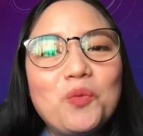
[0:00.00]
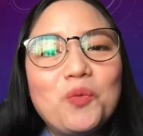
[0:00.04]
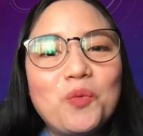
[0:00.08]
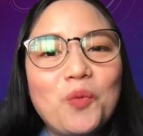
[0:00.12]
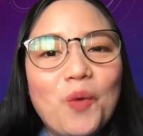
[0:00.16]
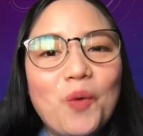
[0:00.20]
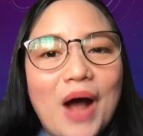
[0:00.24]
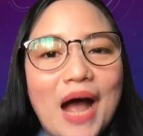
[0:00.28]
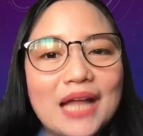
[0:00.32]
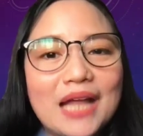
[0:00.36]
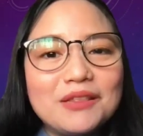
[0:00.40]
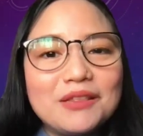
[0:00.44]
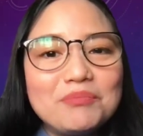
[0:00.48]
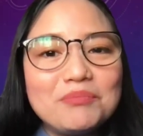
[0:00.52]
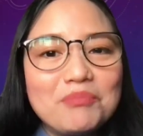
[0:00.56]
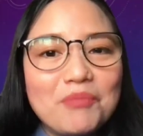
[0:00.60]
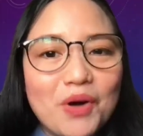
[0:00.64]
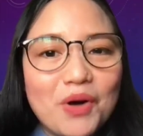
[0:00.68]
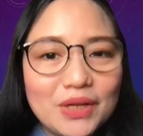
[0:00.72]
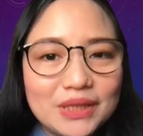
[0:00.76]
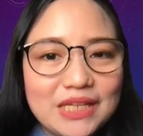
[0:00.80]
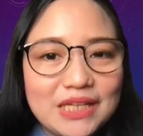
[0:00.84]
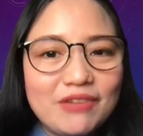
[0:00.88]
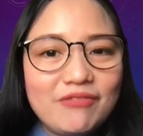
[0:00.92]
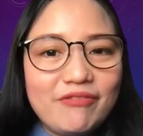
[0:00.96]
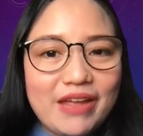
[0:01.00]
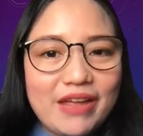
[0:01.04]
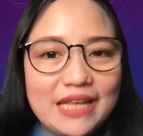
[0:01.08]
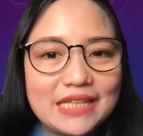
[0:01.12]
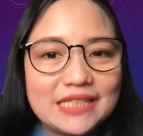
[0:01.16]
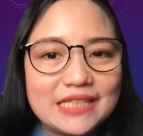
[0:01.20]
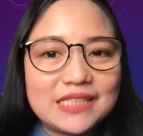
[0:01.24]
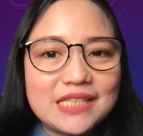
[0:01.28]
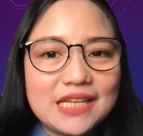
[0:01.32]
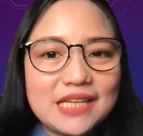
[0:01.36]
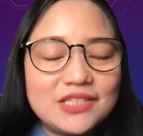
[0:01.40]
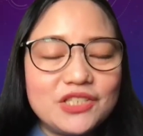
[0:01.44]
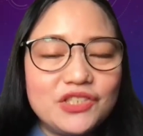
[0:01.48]
What
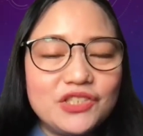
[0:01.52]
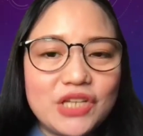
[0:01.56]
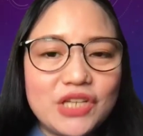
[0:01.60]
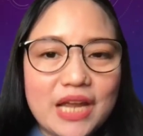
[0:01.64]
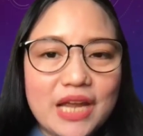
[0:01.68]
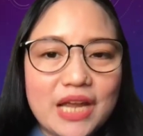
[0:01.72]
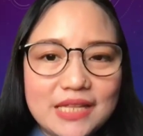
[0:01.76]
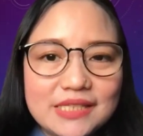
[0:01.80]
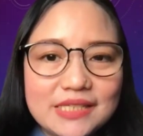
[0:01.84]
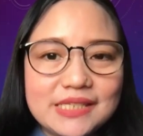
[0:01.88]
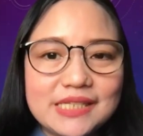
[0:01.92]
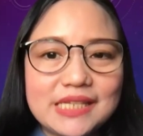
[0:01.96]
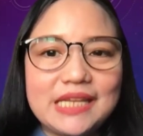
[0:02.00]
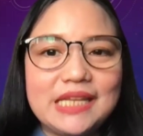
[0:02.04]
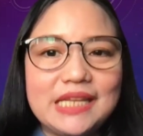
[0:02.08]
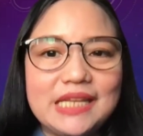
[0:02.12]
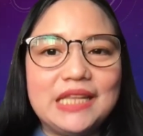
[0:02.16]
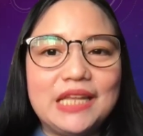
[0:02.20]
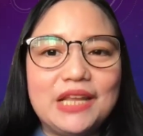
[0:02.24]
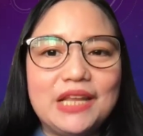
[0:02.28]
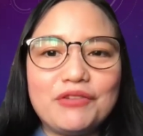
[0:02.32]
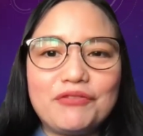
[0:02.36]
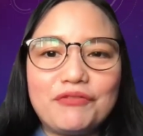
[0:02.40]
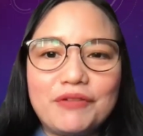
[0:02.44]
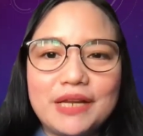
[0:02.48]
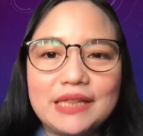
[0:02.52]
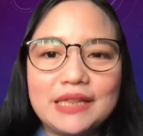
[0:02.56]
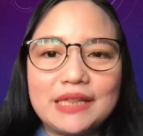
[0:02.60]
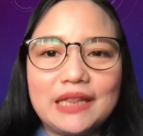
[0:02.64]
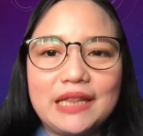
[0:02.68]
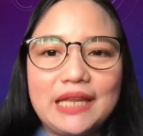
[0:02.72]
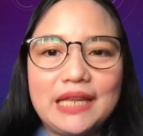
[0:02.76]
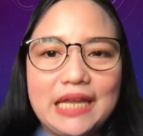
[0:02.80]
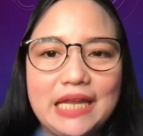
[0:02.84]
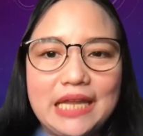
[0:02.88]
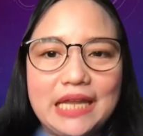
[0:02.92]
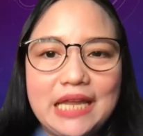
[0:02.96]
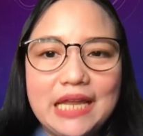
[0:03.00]
motivates Gen Z
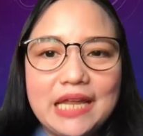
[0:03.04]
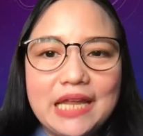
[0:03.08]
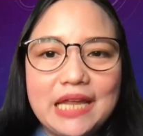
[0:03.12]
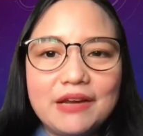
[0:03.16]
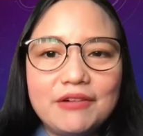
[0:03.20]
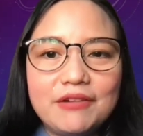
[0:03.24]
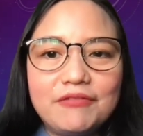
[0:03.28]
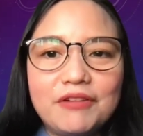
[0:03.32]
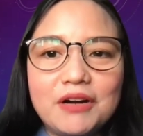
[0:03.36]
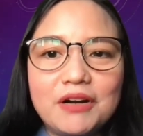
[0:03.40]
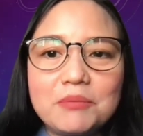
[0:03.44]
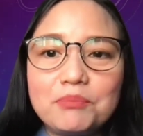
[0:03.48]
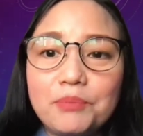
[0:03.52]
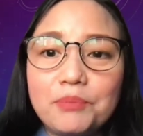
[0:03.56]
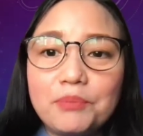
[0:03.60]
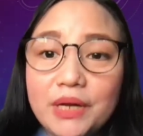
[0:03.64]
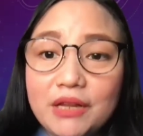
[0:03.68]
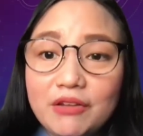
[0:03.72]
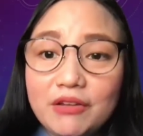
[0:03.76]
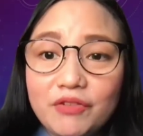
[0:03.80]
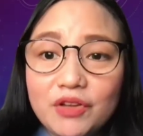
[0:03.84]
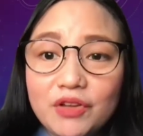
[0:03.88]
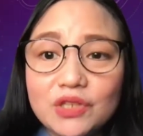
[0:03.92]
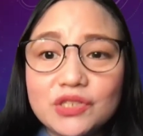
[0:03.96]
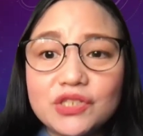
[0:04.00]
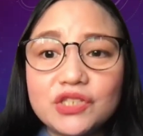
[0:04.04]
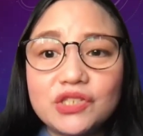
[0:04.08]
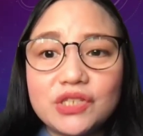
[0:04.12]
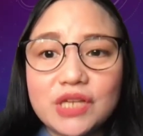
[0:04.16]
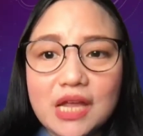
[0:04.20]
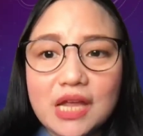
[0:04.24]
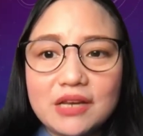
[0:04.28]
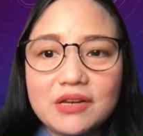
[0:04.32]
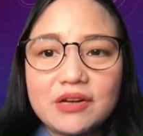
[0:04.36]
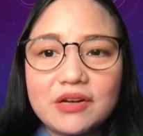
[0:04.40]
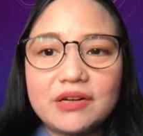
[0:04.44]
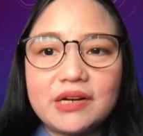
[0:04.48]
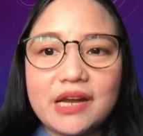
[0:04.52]
differently from previous
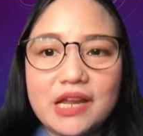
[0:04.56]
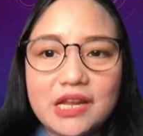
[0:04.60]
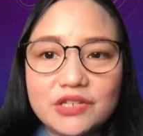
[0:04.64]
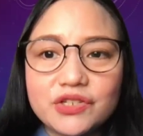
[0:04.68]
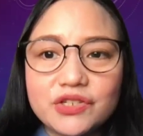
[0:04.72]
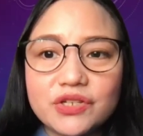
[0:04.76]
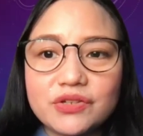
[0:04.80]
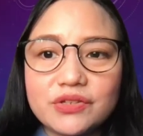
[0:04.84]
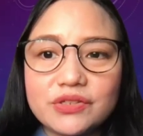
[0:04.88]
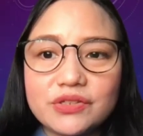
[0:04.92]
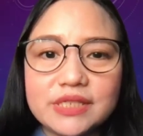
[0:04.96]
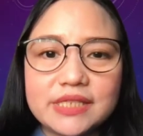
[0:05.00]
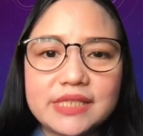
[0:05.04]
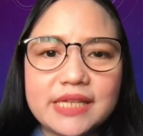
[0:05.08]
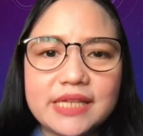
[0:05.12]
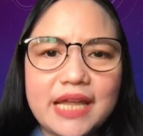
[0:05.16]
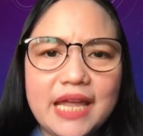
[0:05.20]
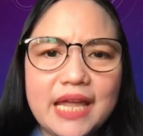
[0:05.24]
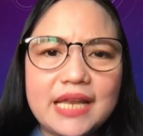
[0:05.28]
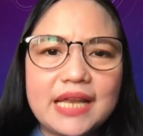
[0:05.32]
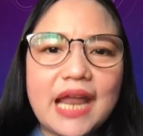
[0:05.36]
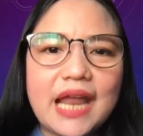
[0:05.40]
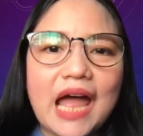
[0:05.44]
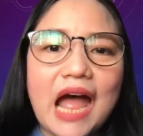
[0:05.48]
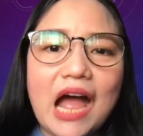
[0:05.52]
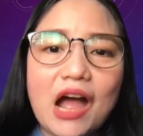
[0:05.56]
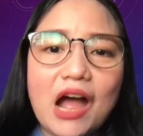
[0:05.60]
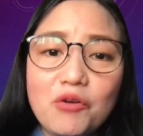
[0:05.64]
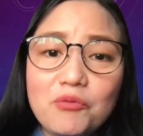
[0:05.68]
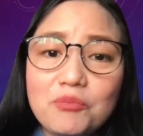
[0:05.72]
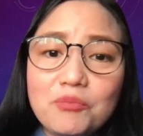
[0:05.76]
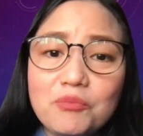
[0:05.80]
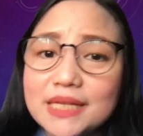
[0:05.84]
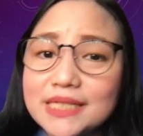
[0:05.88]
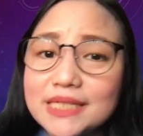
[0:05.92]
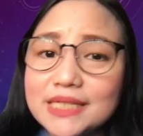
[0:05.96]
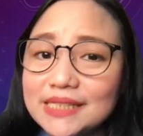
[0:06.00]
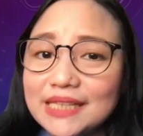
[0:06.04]
generations, and how
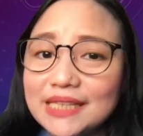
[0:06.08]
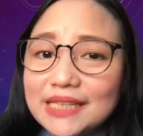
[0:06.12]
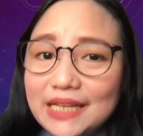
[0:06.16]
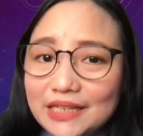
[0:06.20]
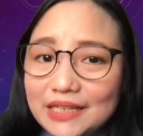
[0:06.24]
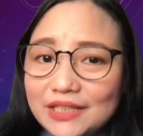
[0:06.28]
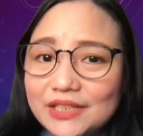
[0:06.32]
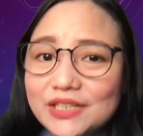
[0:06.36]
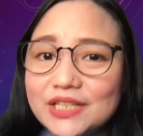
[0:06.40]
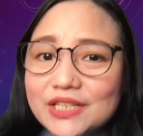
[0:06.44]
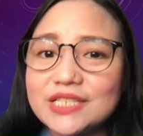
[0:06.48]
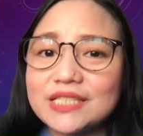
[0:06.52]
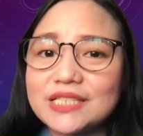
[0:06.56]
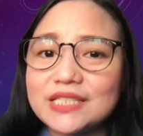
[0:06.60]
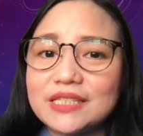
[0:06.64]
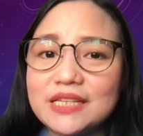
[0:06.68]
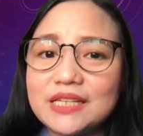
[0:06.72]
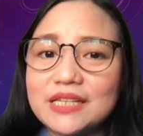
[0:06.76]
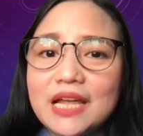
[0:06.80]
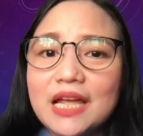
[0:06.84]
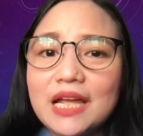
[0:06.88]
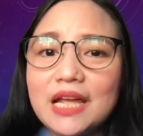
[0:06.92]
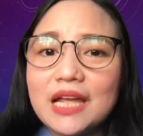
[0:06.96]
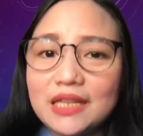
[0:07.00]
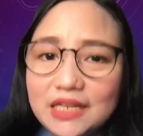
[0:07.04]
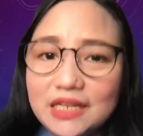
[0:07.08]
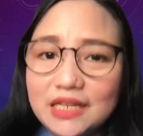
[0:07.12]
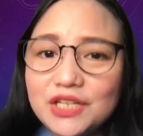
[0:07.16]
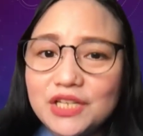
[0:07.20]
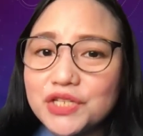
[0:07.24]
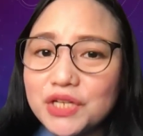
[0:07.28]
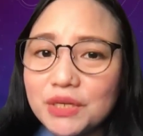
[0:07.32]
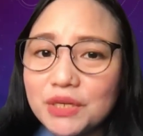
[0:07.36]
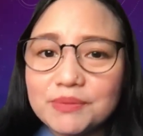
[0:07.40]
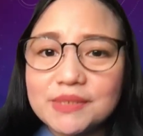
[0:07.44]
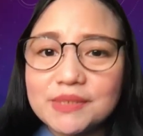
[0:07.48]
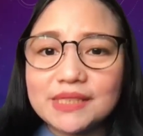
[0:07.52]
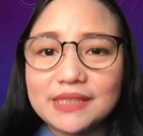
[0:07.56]
must
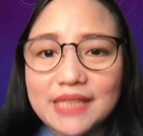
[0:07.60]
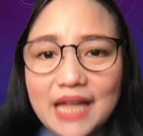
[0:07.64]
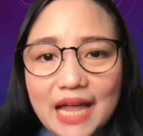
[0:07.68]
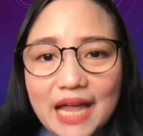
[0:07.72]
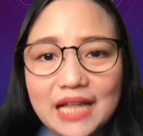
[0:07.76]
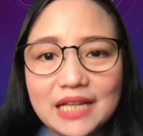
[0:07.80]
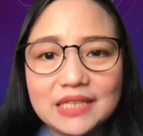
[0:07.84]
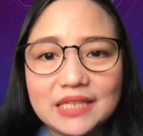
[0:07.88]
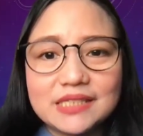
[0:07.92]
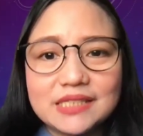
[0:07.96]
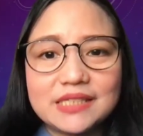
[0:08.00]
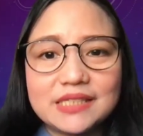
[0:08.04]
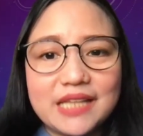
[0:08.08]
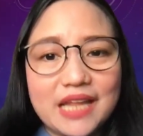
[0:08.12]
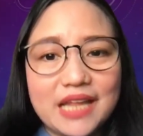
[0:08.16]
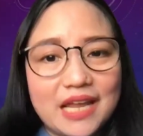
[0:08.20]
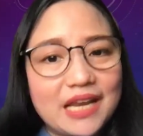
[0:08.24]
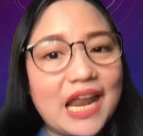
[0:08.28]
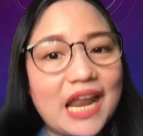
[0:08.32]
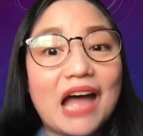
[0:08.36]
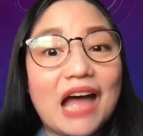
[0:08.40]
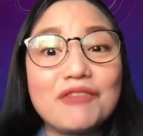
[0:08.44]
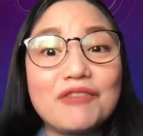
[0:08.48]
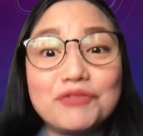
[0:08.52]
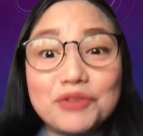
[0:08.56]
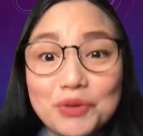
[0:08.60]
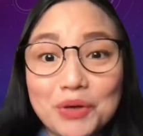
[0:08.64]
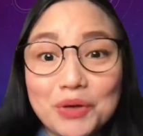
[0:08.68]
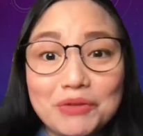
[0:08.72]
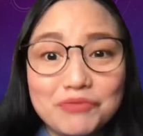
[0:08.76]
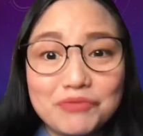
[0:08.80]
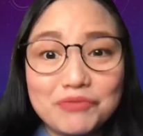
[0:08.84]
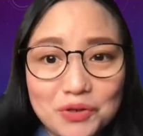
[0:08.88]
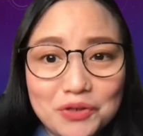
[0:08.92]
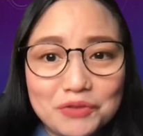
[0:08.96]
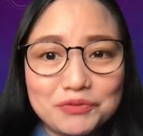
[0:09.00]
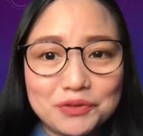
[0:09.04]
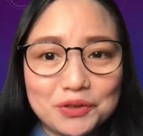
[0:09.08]
leadership styles then have to
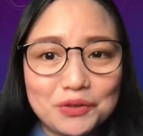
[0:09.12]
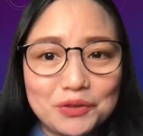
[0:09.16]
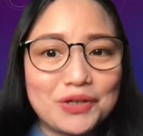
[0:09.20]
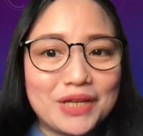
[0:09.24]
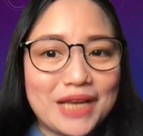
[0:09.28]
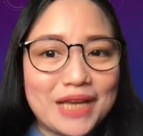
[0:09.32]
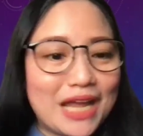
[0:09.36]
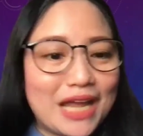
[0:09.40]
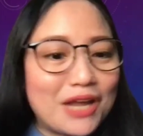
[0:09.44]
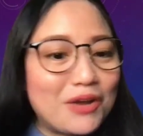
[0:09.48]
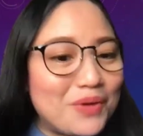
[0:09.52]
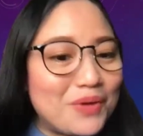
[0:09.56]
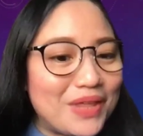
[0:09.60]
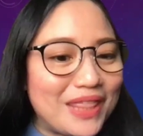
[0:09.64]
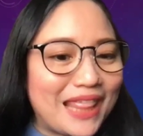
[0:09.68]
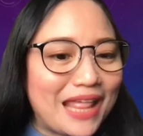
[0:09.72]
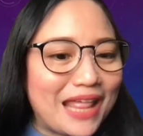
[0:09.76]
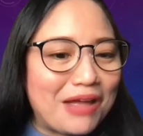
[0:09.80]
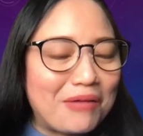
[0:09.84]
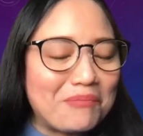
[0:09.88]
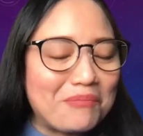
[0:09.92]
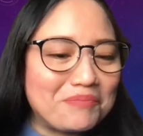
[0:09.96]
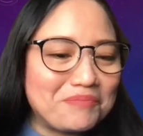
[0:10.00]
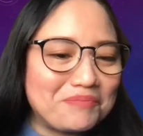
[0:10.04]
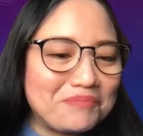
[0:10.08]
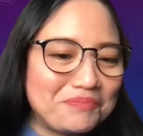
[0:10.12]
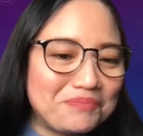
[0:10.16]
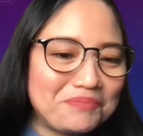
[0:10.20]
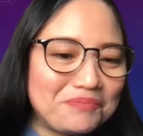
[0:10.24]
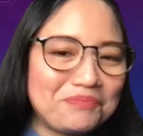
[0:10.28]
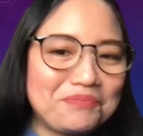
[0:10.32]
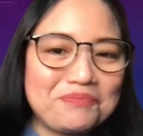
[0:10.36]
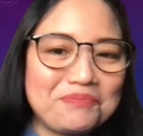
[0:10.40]
evolve to connect with them?